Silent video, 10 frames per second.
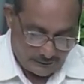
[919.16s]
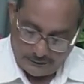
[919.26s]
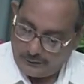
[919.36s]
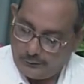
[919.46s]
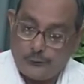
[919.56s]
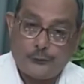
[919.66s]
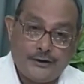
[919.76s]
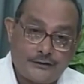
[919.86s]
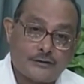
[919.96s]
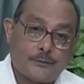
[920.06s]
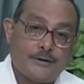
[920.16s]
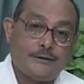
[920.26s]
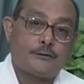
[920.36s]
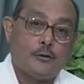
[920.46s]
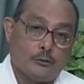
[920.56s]
uh, fix up
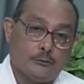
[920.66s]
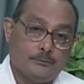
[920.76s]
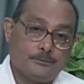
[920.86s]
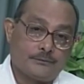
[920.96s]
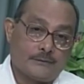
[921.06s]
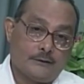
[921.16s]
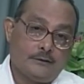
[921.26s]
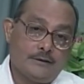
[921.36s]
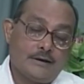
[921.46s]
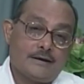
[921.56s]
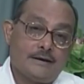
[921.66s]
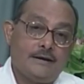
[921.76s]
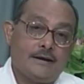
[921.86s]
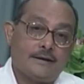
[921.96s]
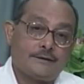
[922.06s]
his goal. no,
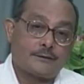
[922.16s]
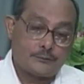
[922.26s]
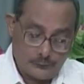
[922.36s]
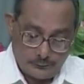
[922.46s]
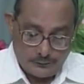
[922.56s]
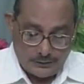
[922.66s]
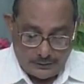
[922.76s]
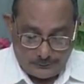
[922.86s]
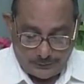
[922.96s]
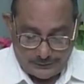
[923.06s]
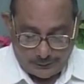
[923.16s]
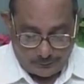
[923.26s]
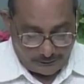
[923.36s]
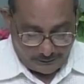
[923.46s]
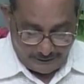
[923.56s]
he has to
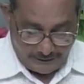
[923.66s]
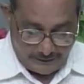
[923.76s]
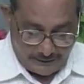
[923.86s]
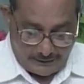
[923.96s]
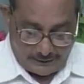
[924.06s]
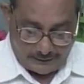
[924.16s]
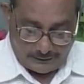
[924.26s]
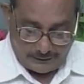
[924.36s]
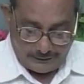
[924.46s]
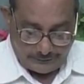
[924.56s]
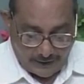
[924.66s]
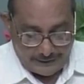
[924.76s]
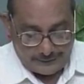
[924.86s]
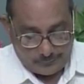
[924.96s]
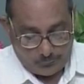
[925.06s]
particularly uh,
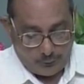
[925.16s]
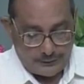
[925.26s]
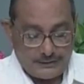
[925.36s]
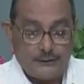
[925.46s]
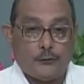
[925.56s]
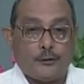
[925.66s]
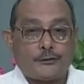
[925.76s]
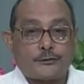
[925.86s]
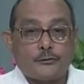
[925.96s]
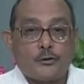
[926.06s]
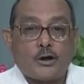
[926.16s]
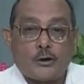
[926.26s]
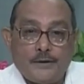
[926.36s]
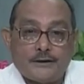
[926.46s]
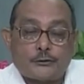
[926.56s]
decide what he wants to
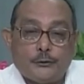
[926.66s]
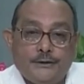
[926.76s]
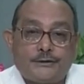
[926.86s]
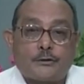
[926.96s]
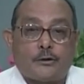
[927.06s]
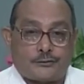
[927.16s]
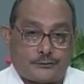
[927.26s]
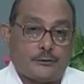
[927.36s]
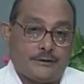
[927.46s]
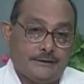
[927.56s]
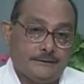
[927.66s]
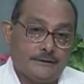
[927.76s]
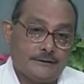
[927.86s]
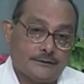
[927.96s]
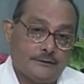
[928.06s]
convey through his short story.
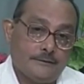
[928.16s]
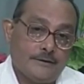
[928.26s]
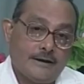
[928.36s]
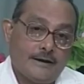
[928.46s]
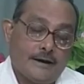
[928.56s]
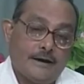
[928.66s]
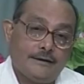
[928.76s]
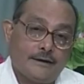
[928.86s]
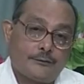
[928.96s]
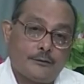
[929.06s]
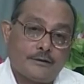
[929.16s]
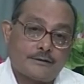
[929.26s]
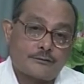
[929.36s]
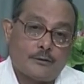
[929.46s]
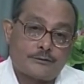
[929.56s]
no, and therefore,
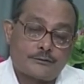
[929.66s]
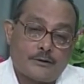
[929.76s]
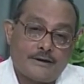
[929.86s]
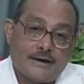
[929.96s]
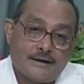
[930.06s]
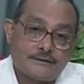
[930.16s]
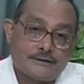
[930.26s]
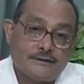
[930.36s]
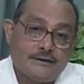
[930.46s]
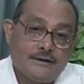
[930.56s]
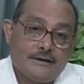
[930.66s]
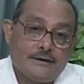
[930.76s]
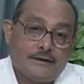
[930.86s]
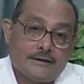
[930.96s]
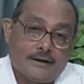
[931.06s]
short story writer
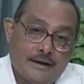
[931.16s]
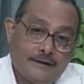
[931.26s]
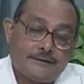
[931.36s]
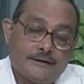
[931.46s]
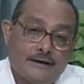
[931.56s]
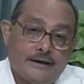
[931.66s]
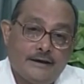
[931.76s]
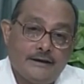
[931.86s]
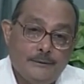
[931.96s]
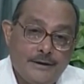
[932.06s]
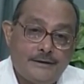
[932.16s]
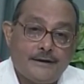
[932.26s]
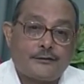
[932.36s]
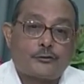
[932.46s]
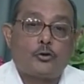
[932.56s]
has a
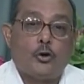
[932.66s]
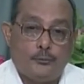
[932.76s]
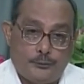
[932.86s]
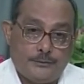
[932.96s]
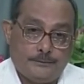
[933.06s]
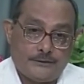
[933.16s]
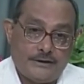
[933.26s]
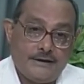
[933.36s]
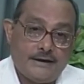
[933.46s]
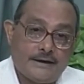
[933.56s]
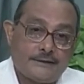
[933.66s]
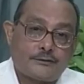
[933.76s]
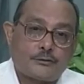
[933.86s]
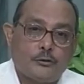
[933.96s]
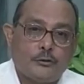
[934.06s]
limited scope. He has
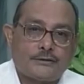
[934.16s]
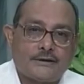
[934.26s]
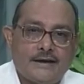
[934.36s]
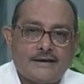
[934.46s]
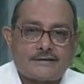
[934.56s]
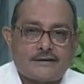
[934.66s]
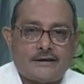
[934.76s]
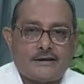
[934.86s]
to select